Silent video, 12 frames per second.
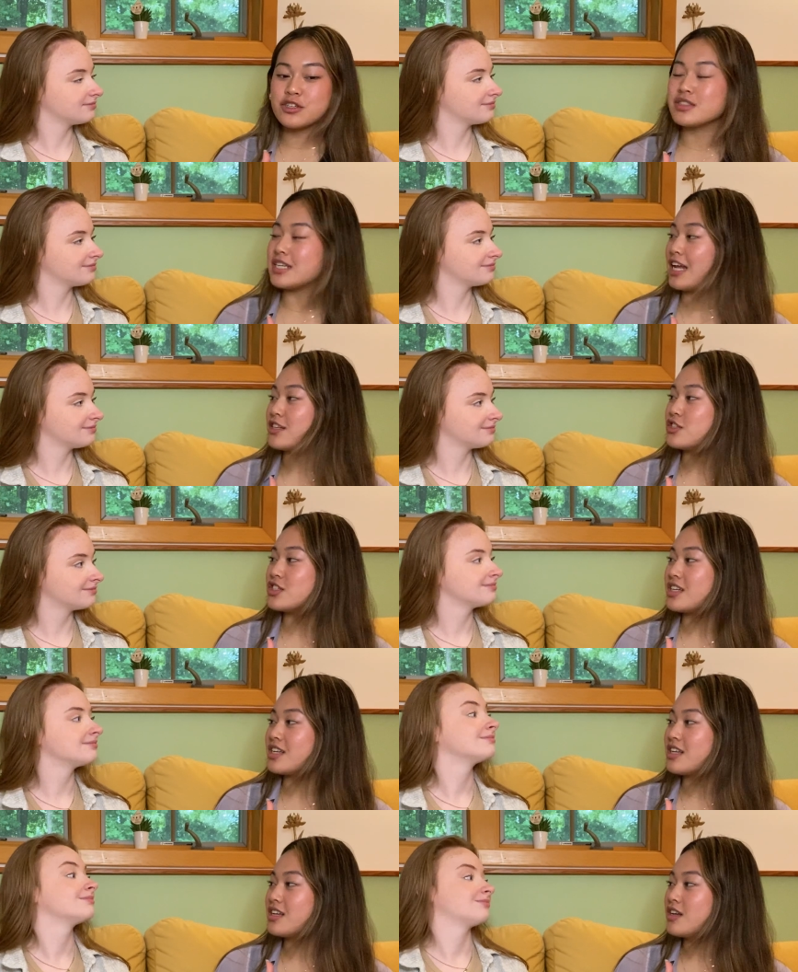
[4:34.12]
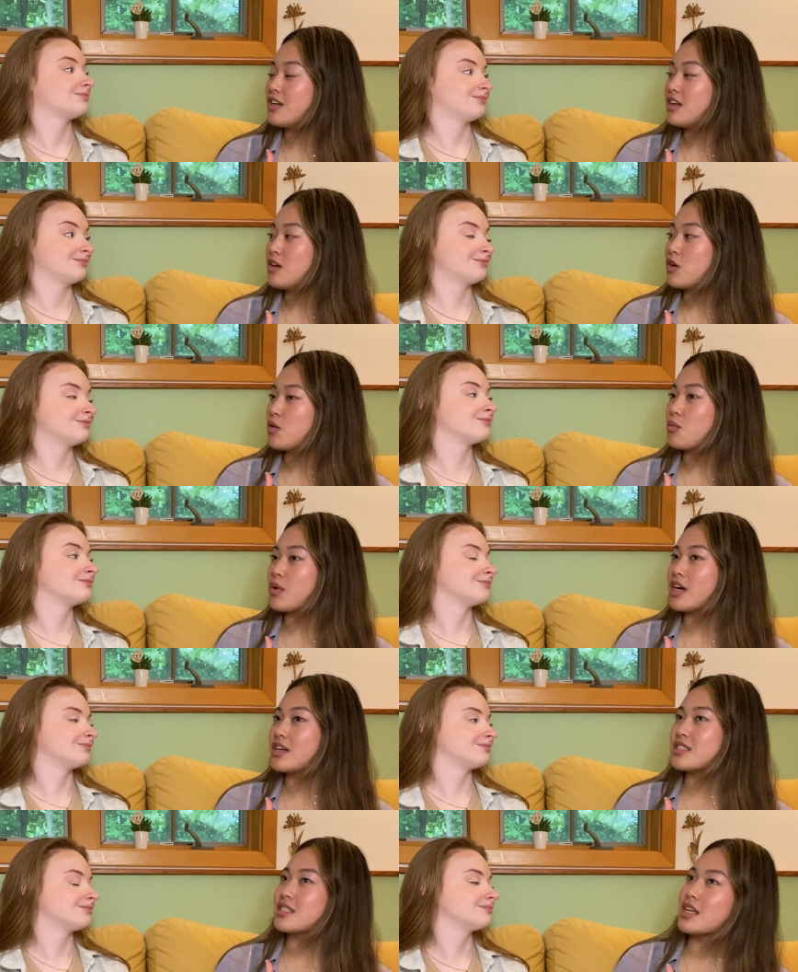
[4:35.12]
Speaker 1: your attention, mm -hmm.
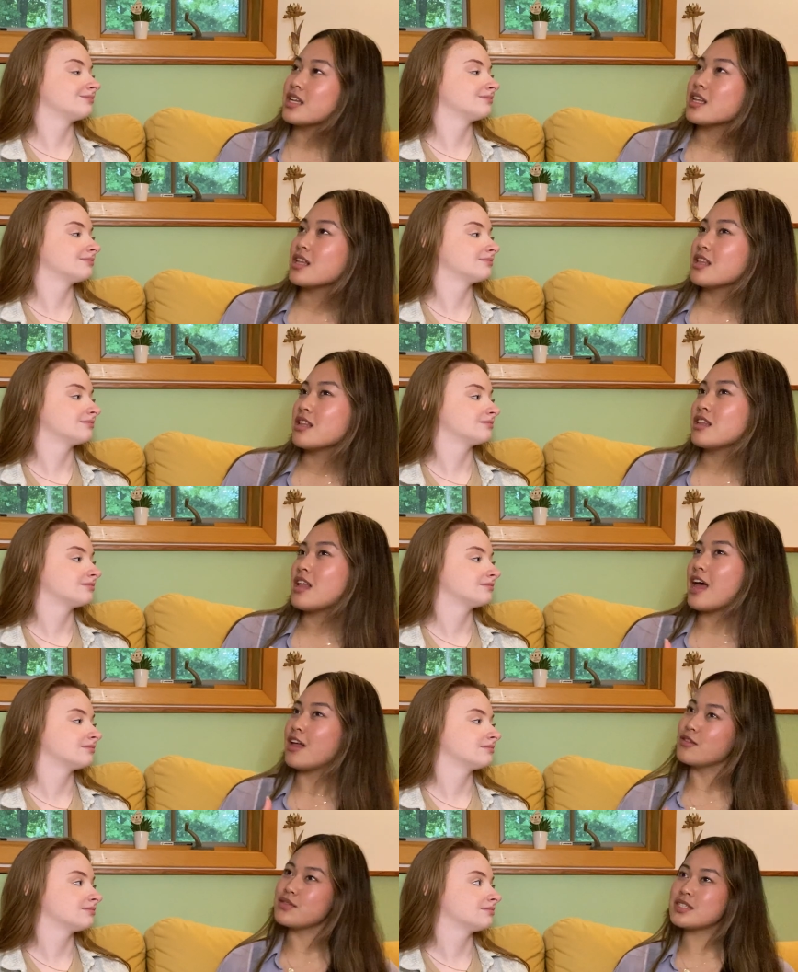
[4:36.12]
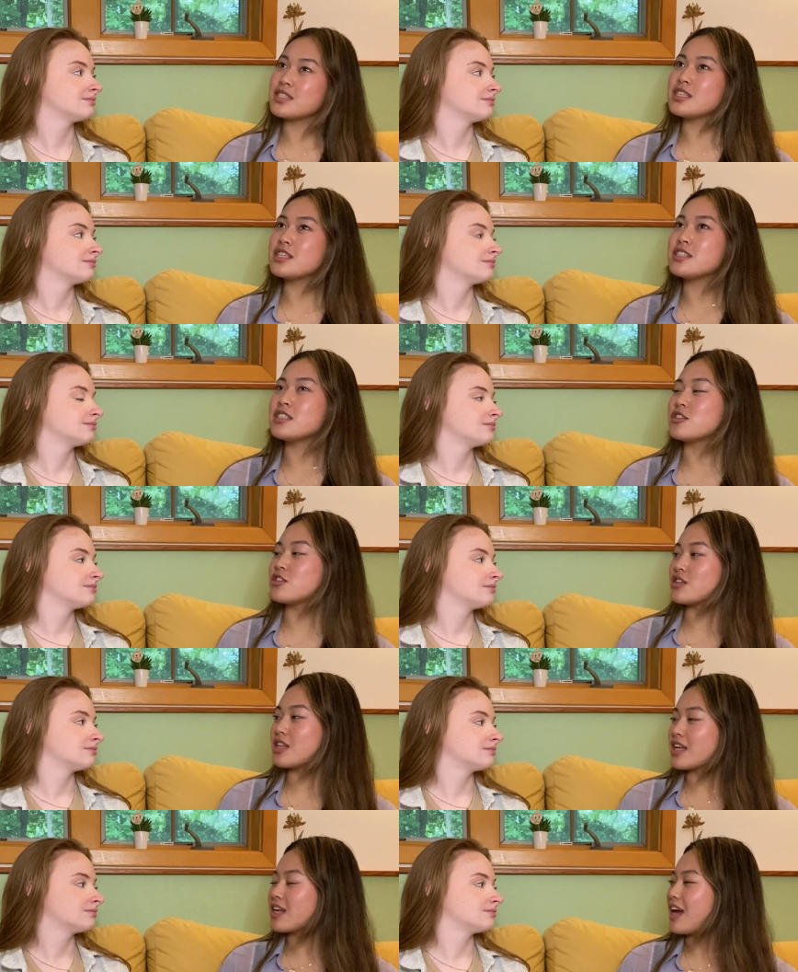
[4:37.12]
whereas, like, Elvis's, it's
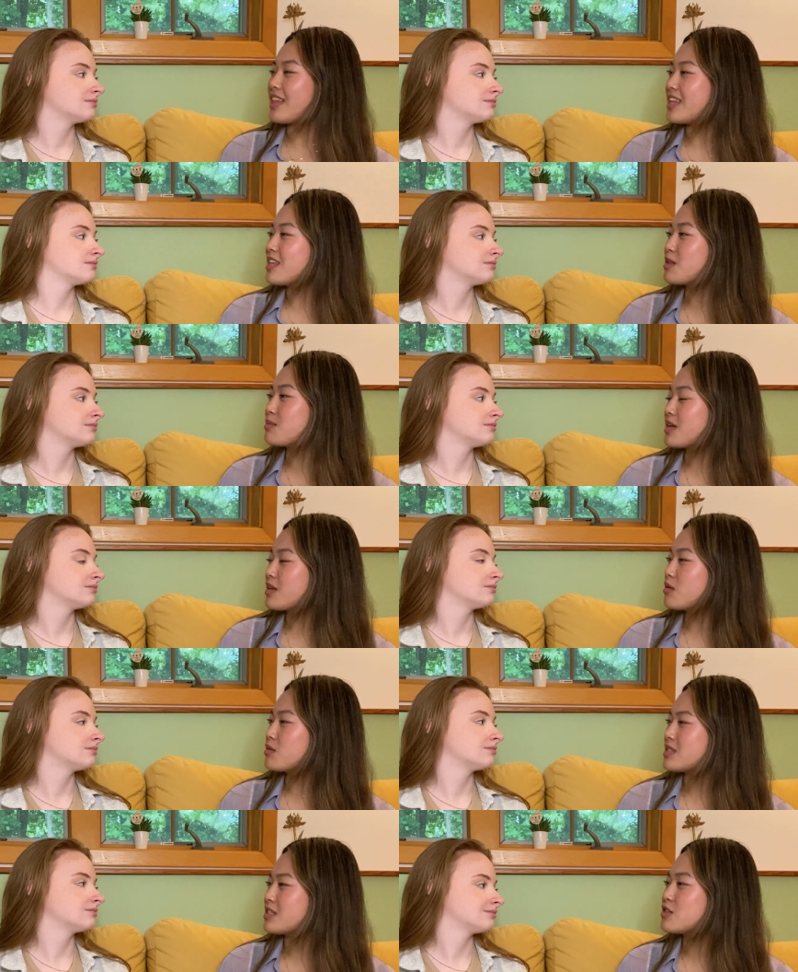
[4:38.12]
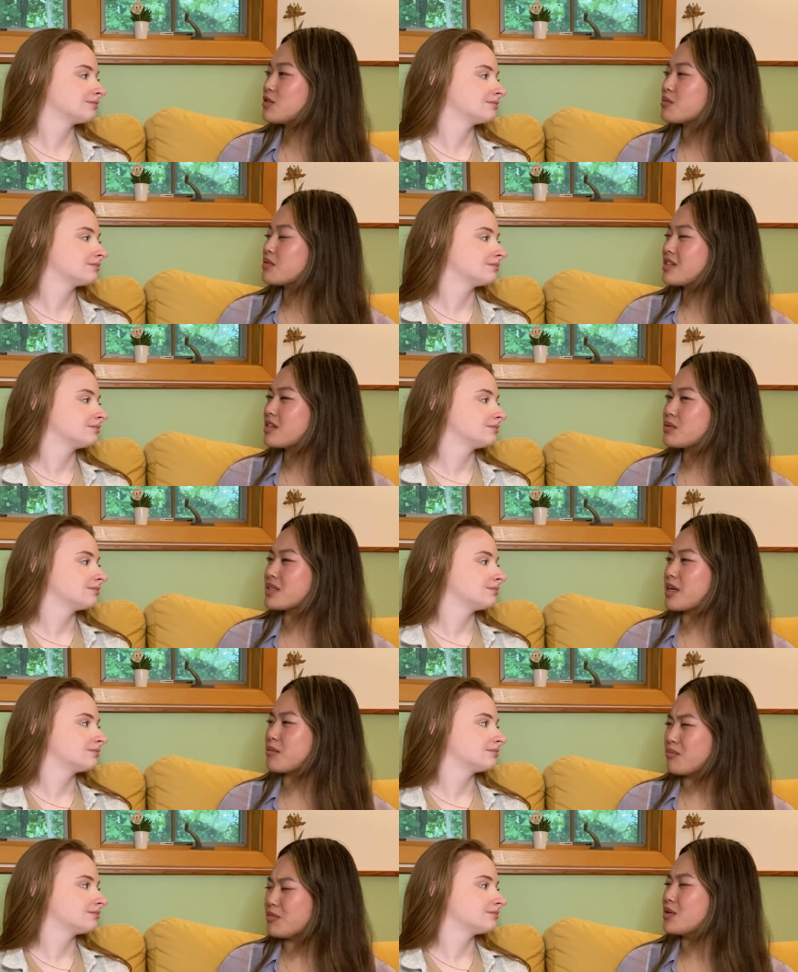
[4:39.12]
your, like, I think the beginning, didn't you, it was,
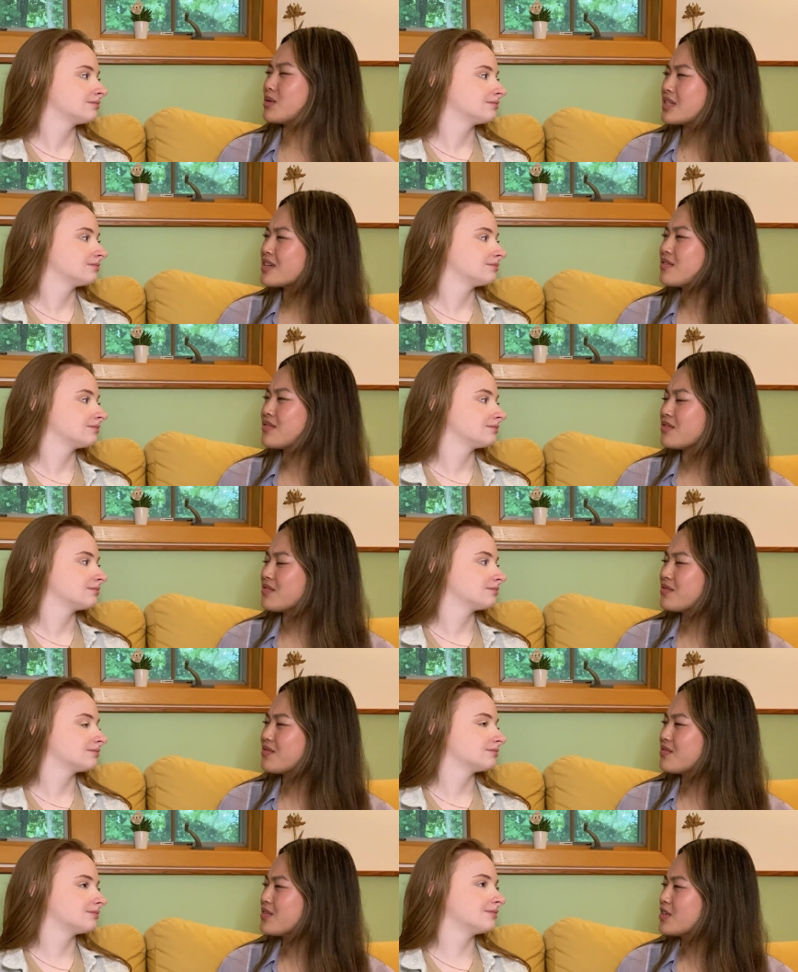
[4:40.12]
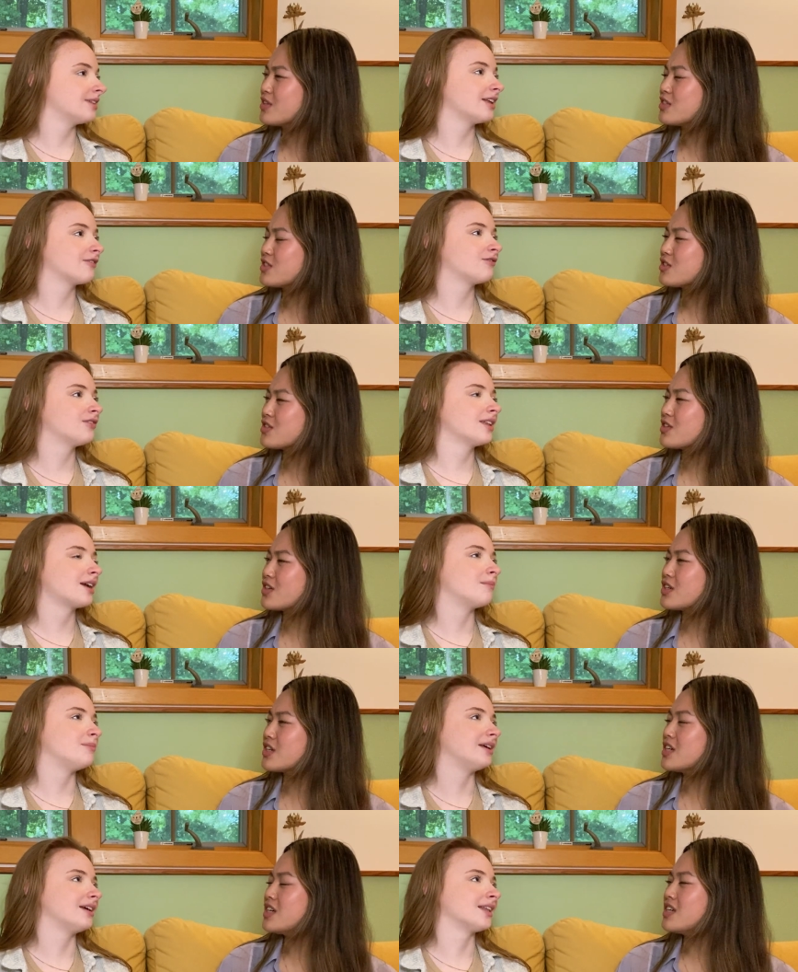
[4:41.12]
like,
Speaker 2: music like sure. for the
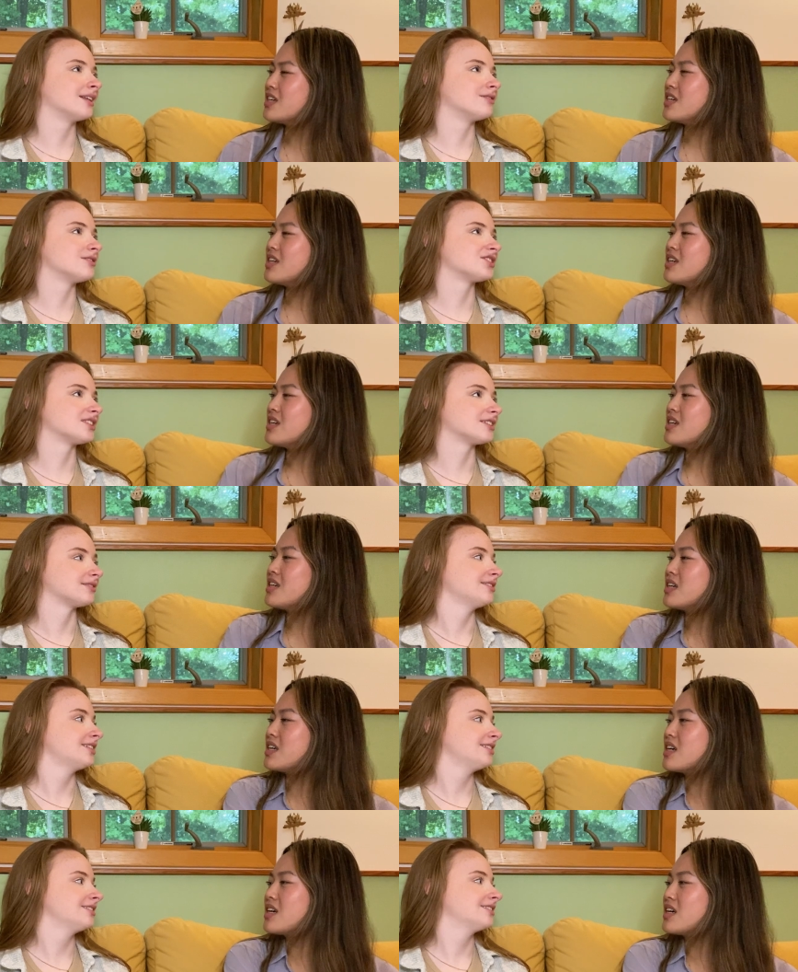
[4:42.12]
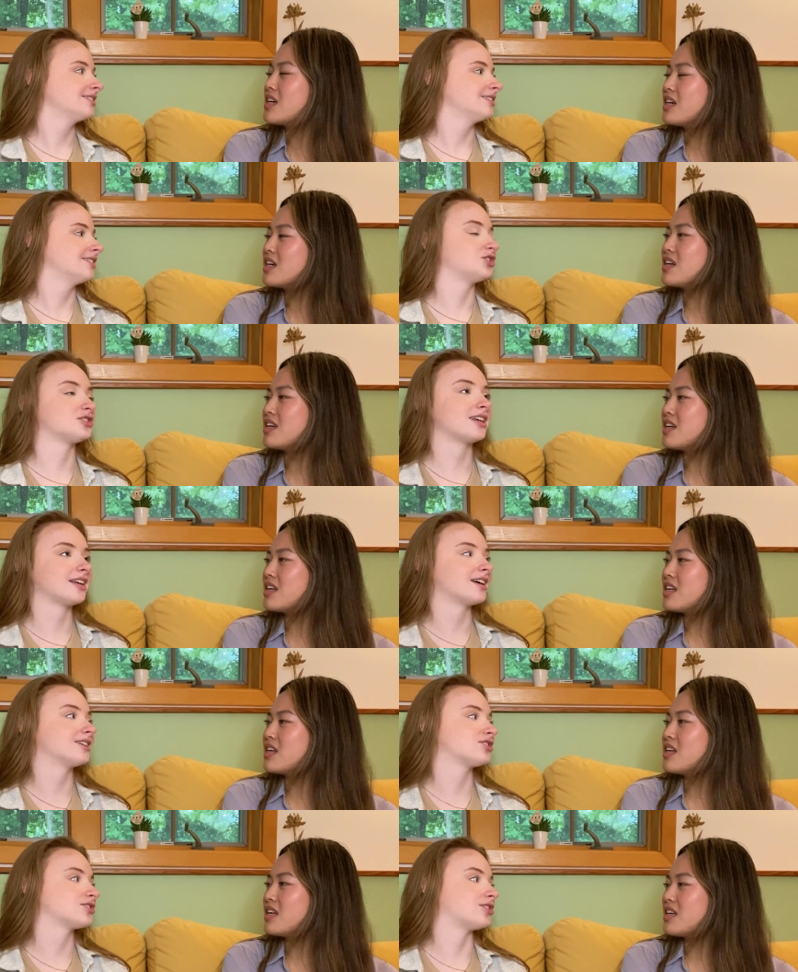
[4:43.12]
er, beat, and I was like, eh, it just like
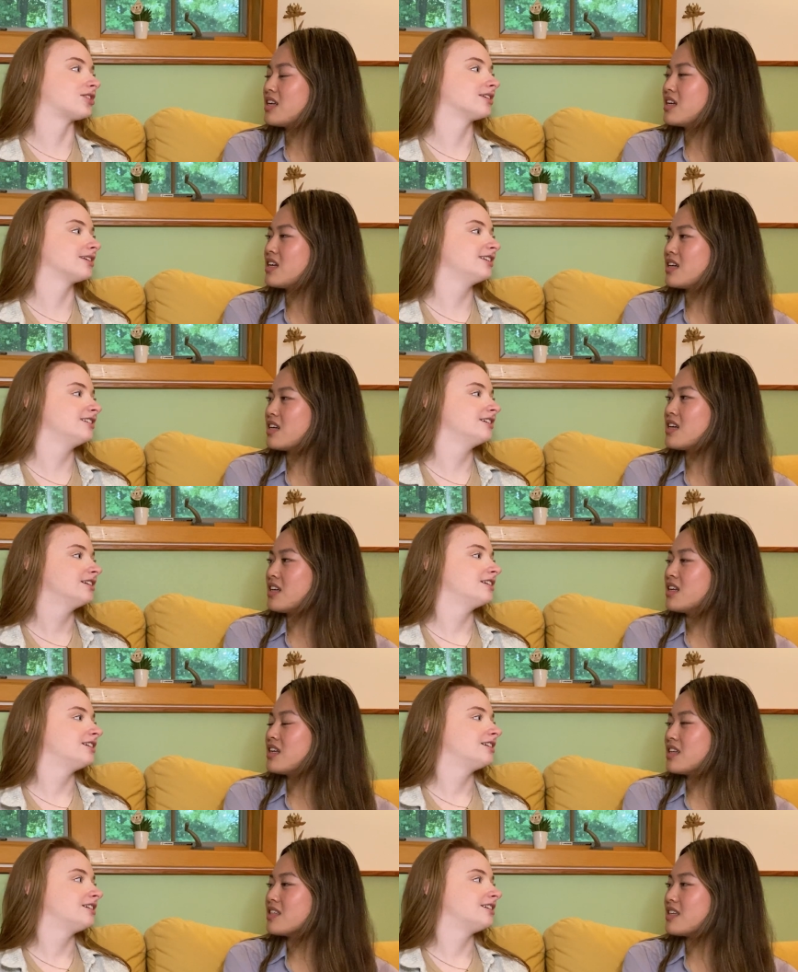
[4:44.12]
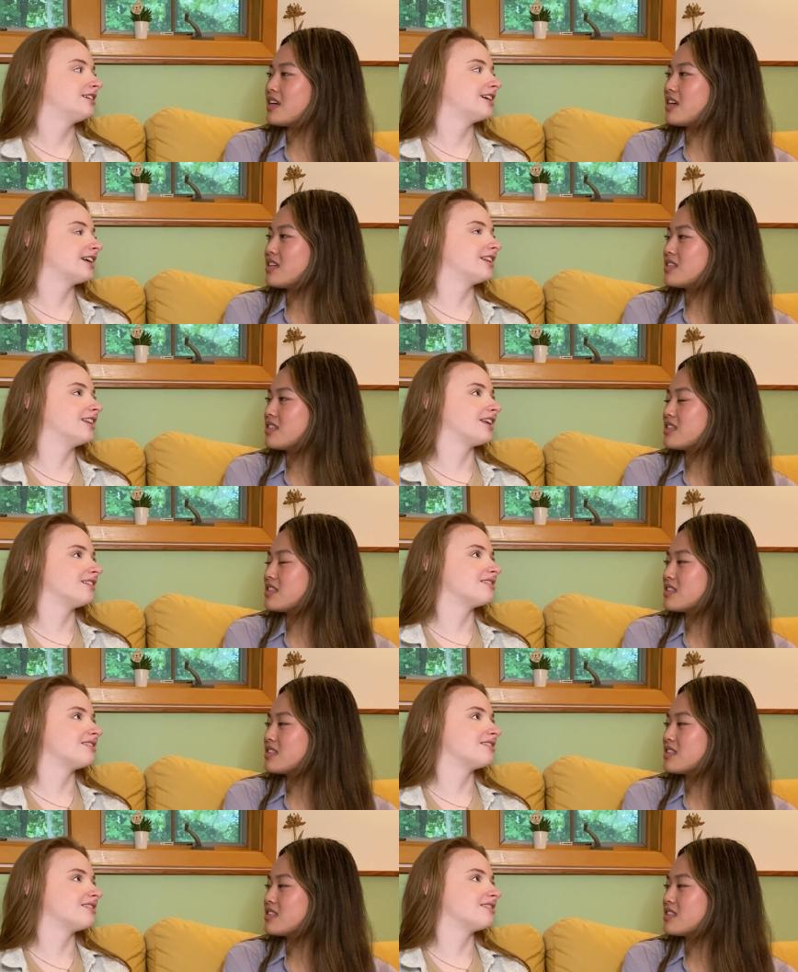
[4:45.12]
kind of started. Yeah. And then